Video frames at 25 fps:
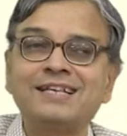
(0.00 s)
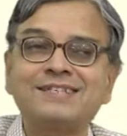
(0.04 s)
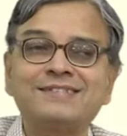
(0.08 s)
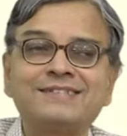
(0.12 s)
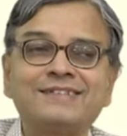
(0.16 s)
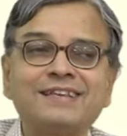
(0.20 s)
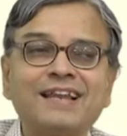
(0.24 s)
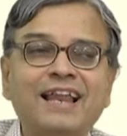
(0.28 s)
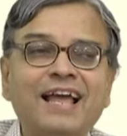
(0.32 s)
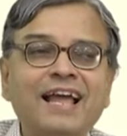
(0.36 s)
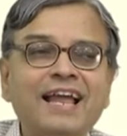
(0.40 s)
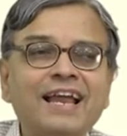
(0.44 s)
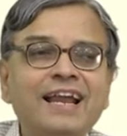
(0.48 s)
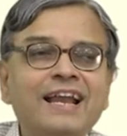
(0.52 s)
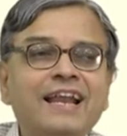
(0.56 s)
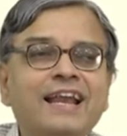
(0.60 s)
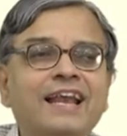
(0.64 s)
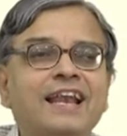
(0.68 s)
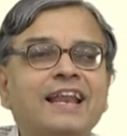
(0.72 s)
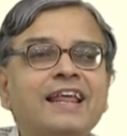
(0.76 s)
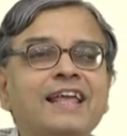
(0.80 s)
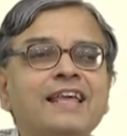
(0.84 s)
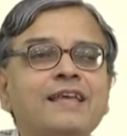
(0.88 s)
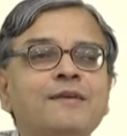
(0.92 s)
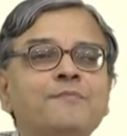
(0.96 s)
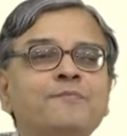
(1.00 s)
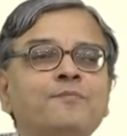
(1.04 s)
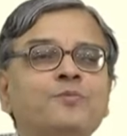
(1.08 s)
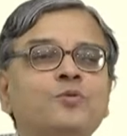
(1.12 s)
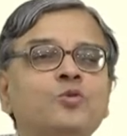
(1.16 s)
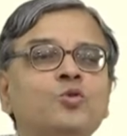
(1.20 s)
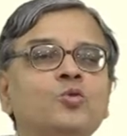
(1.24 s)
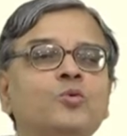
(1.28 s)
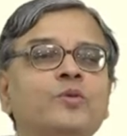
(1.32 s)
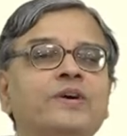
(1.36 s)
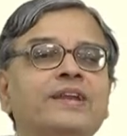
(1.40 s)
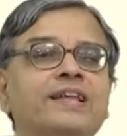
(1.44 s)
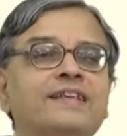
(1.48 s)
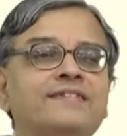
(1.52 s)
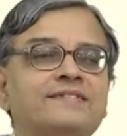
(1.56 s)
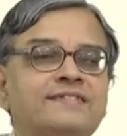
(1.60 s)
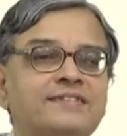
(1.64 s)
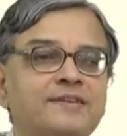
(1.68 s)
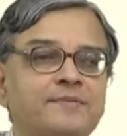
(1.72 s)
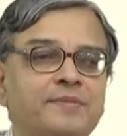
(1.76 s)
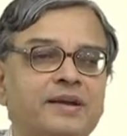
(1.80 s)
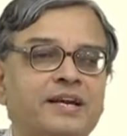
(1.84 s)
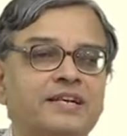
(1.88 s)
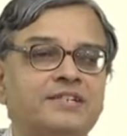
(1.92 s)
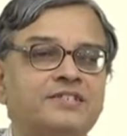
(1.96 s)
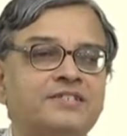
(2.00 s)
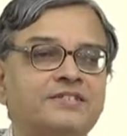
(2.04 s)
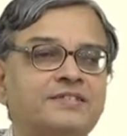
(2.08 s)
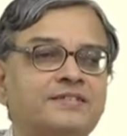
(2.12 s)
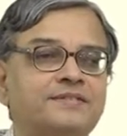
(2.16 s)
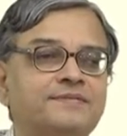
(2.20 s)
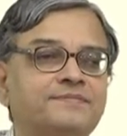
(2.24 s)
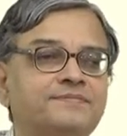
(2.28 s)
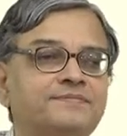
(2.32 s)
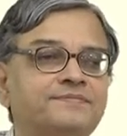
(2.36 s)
slightly into your estimates.